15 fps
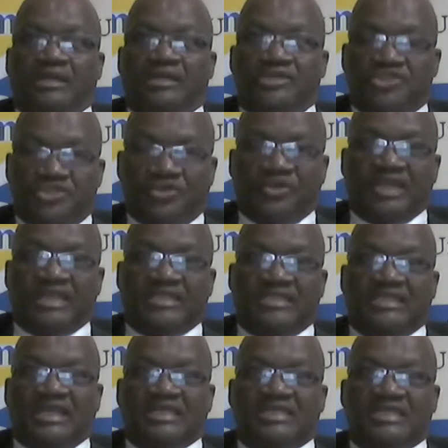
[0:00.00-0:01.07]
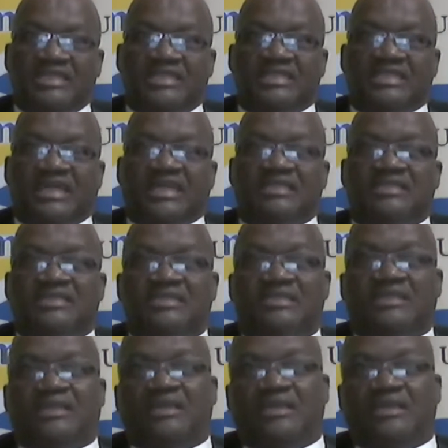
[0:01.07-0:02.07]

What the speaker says: ensure that it assists us,